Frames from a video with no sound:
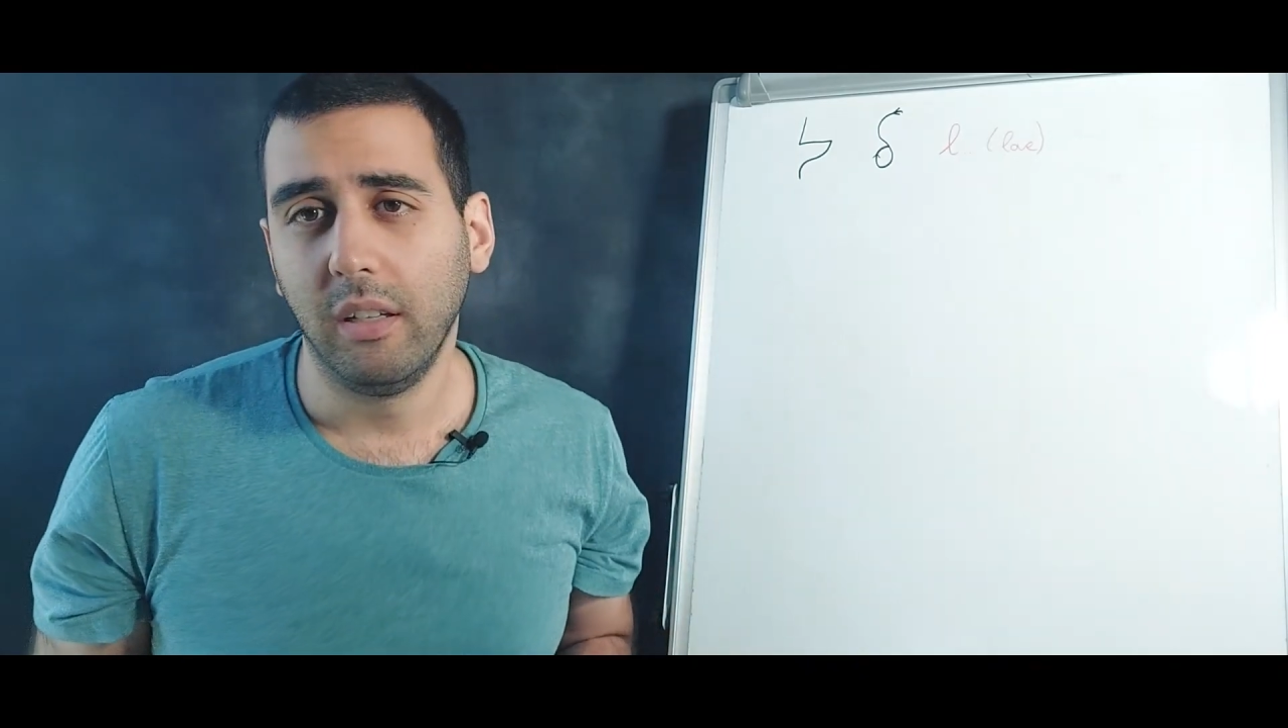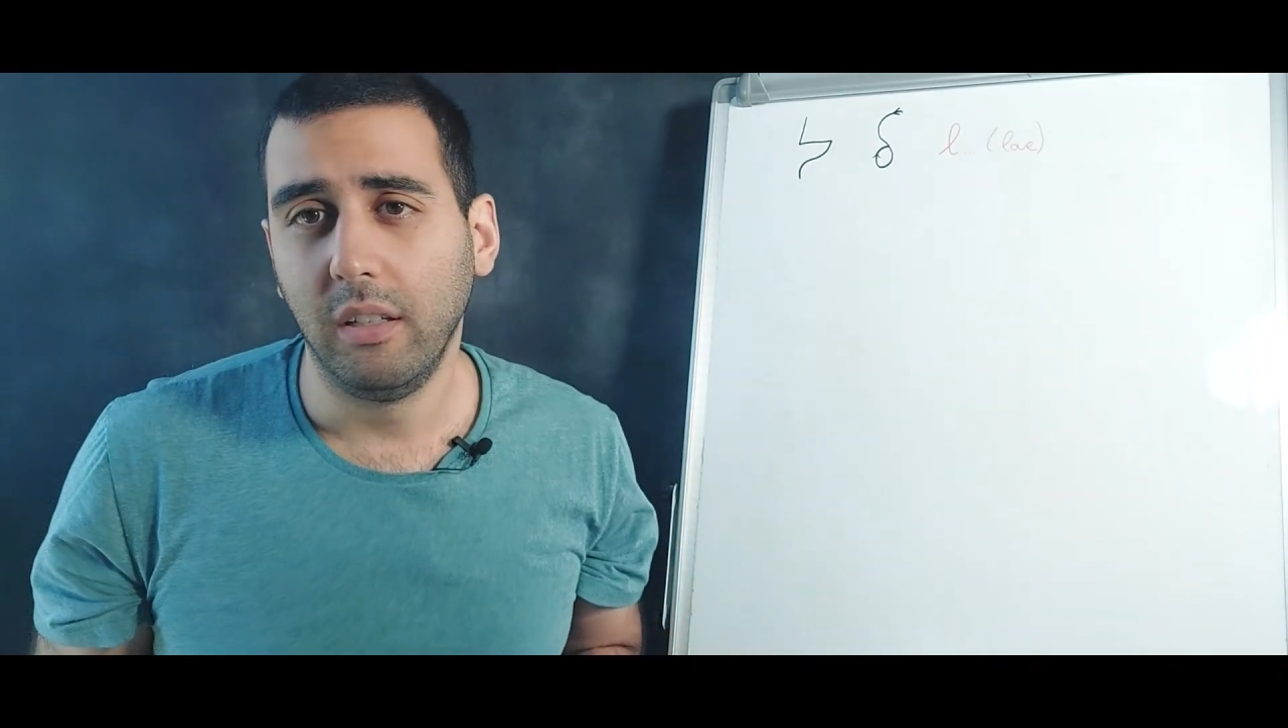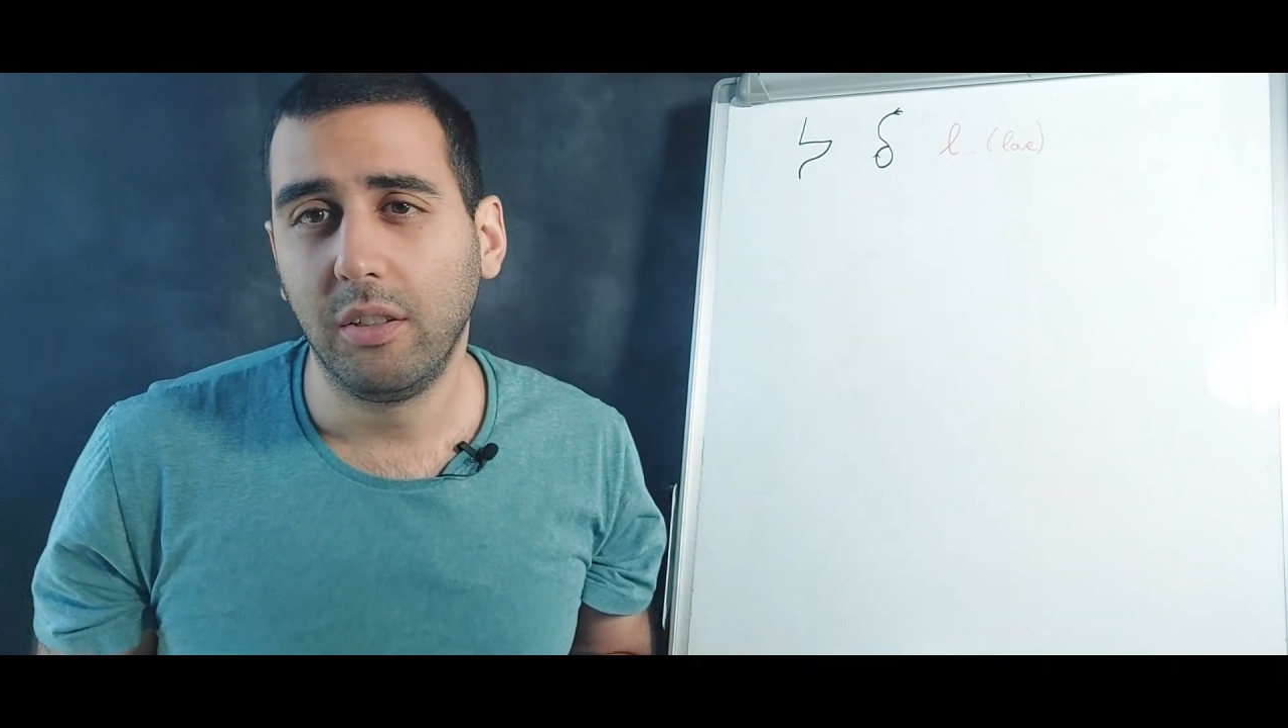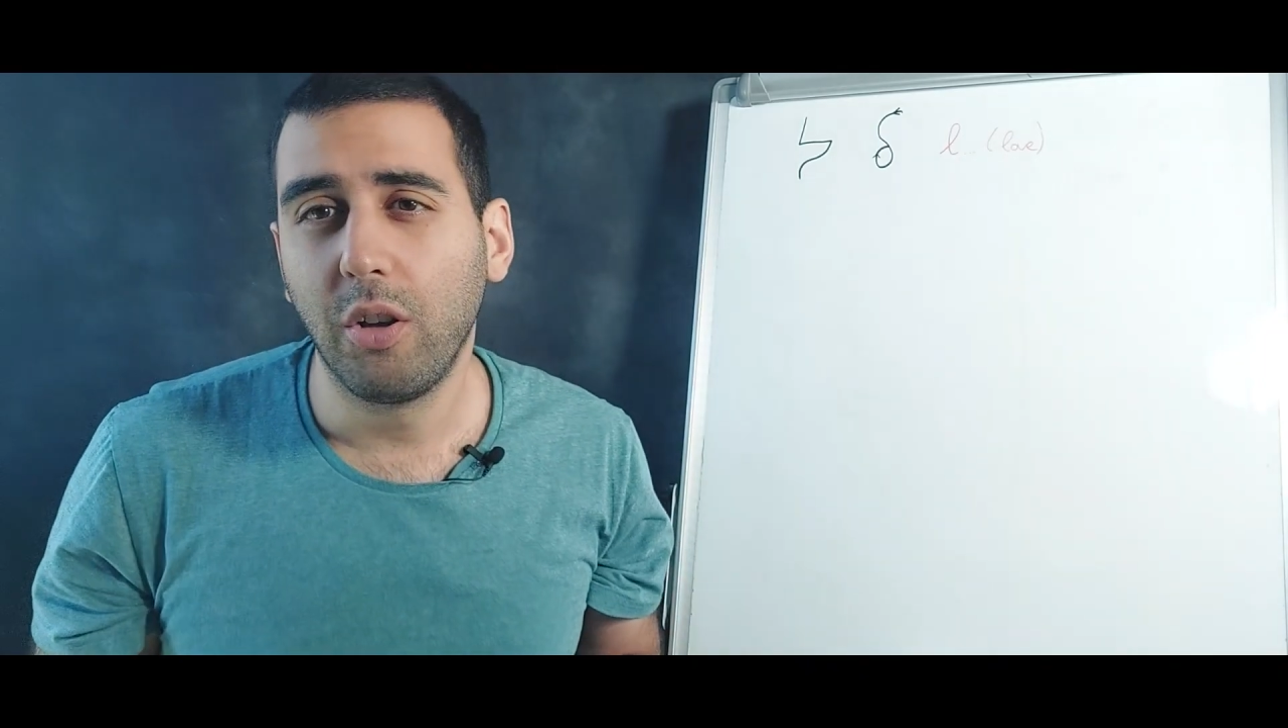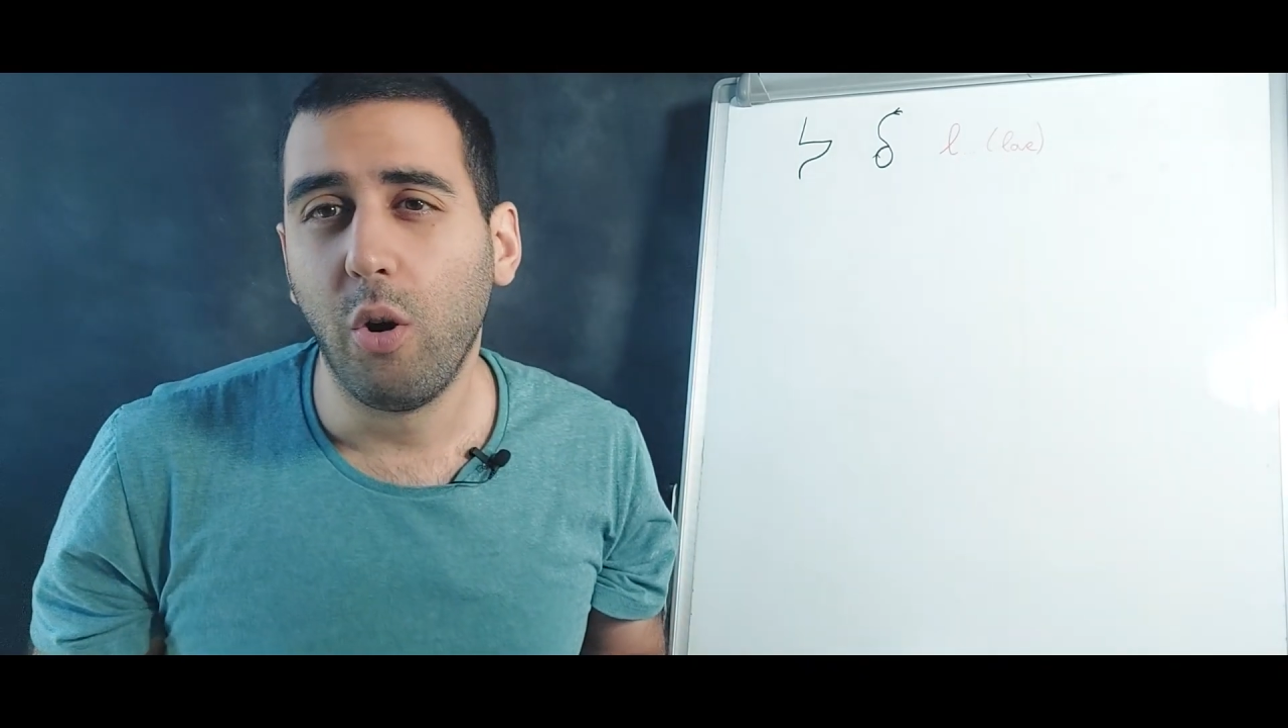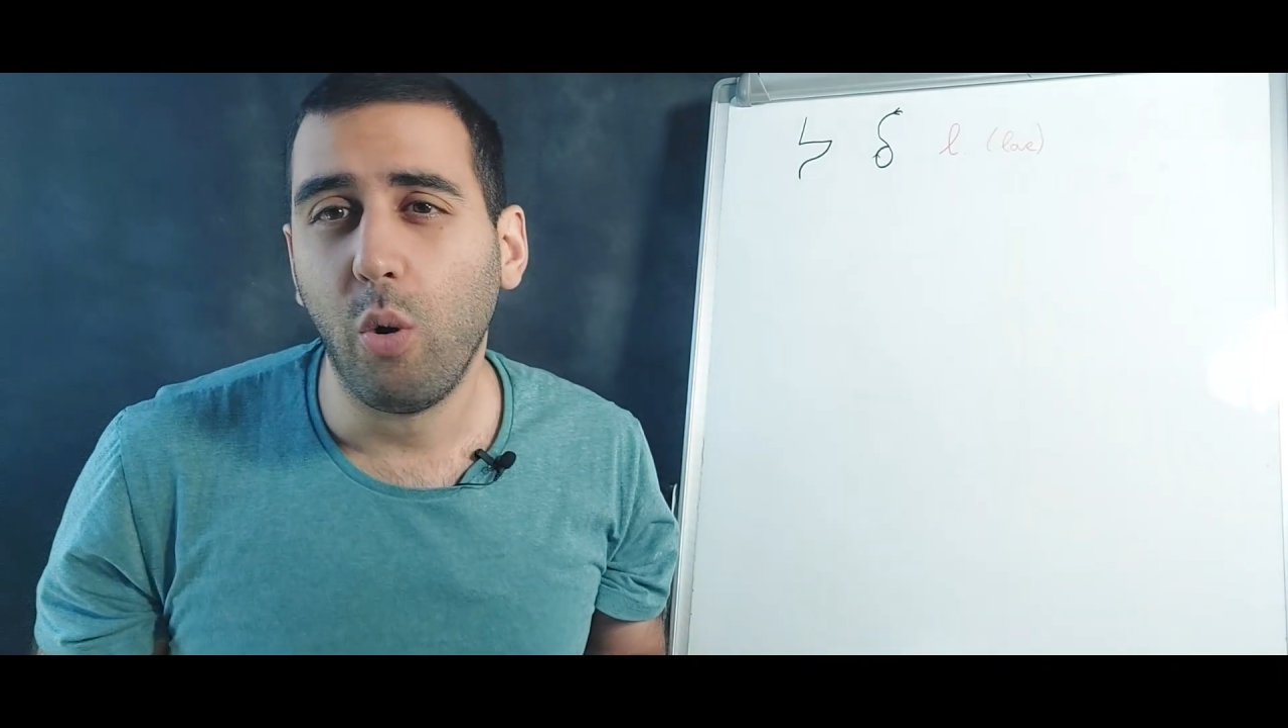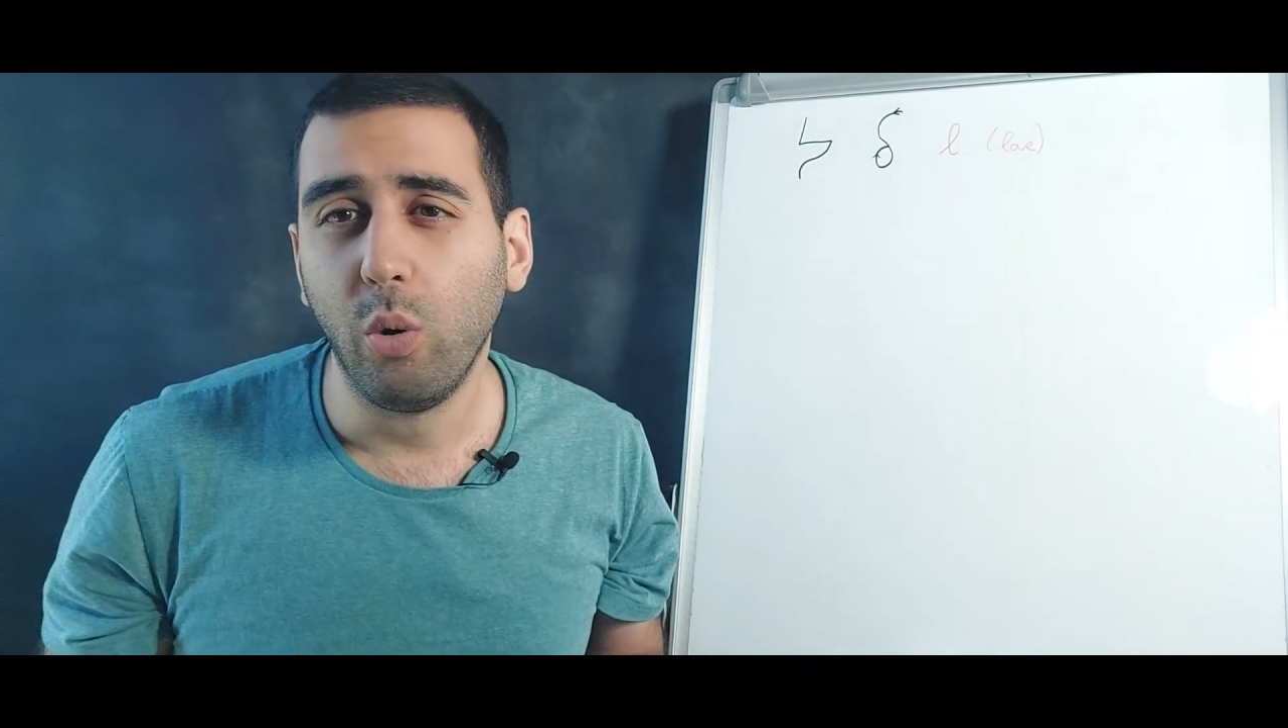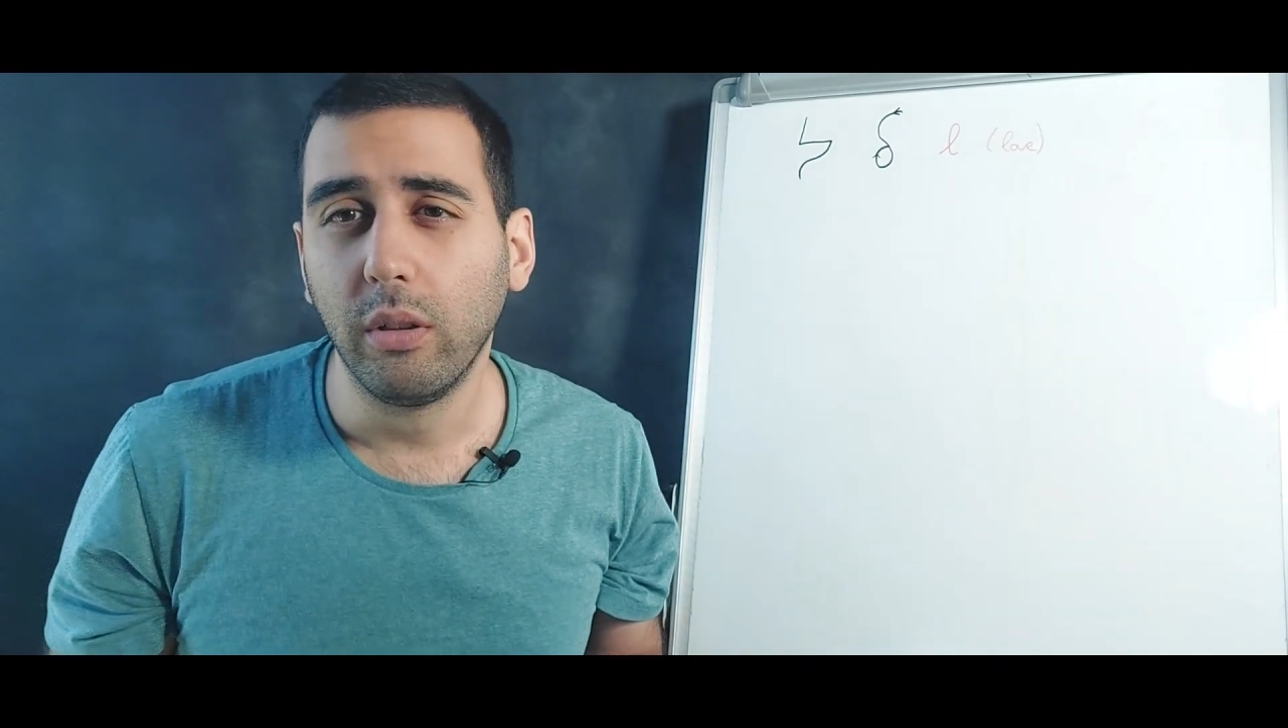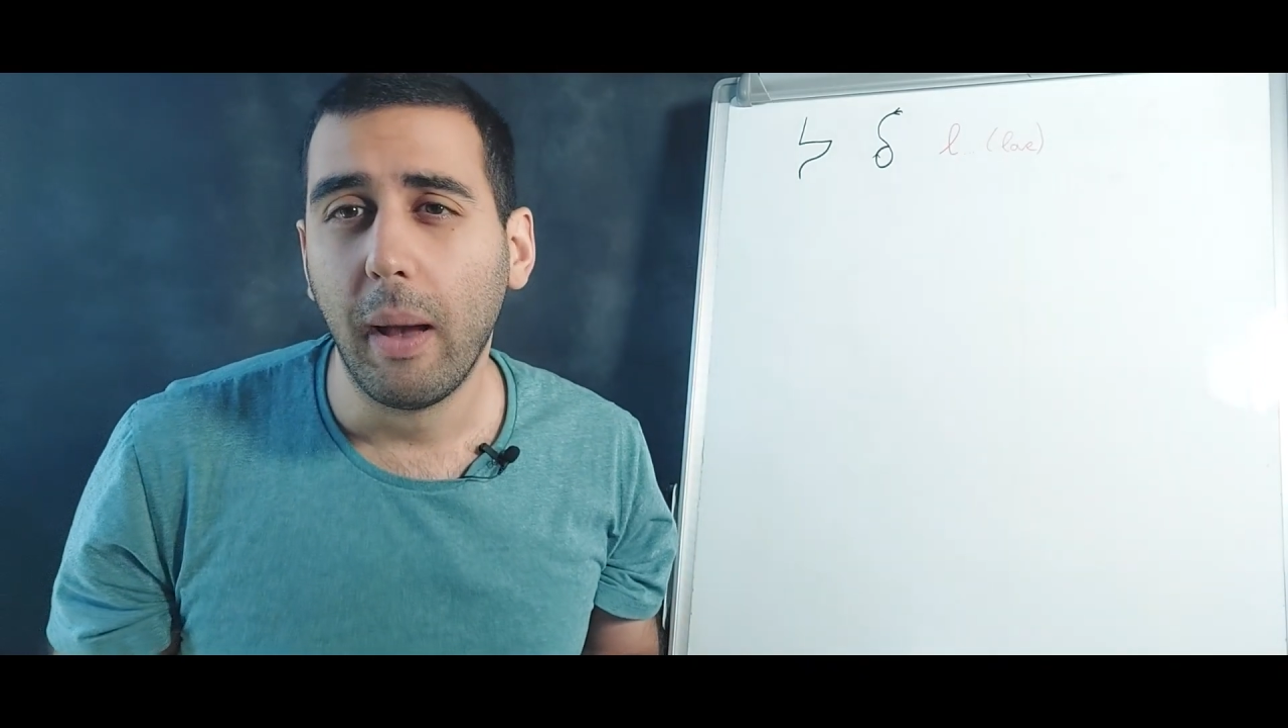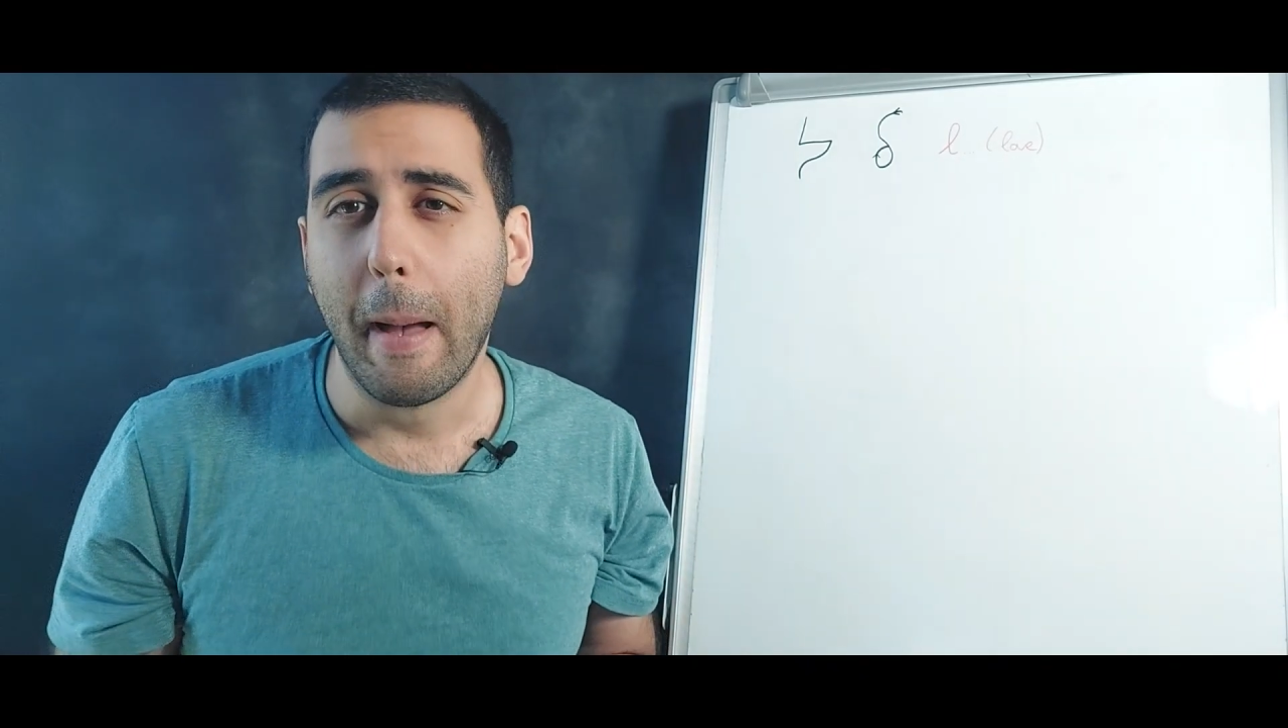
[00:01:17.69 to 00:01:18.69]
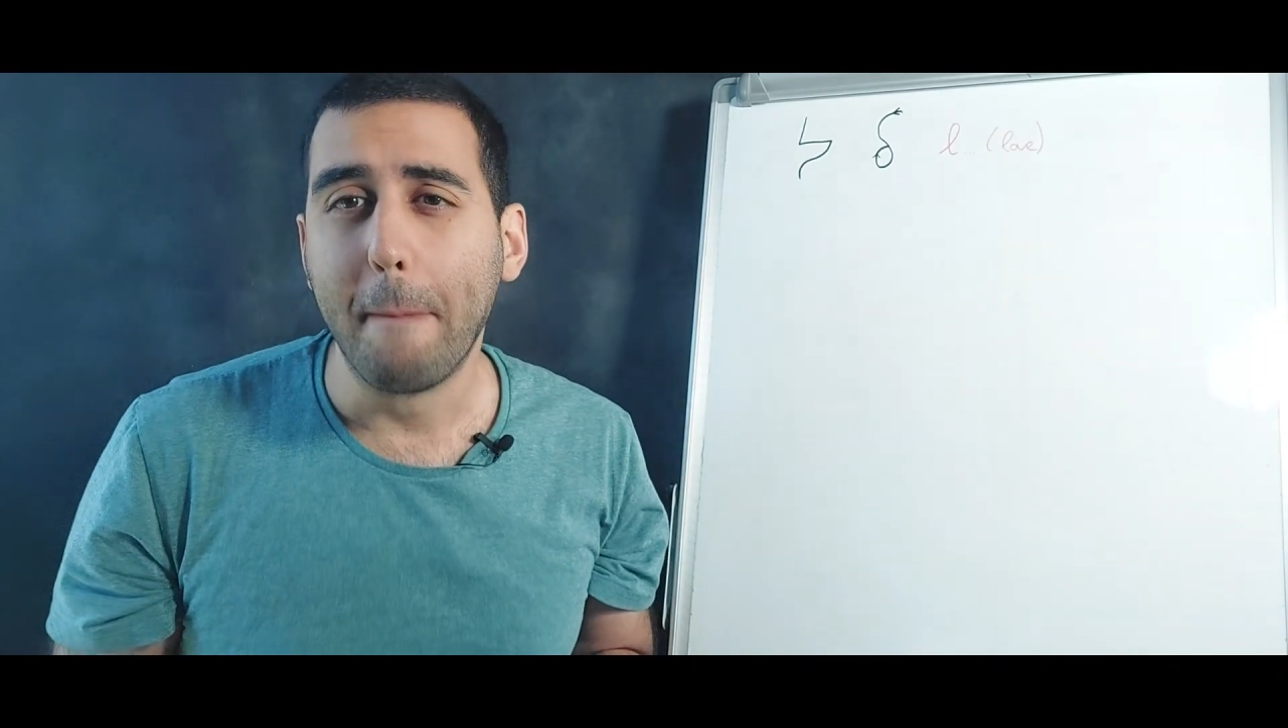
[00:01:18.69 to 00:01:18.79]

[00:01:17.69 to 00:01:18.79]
is called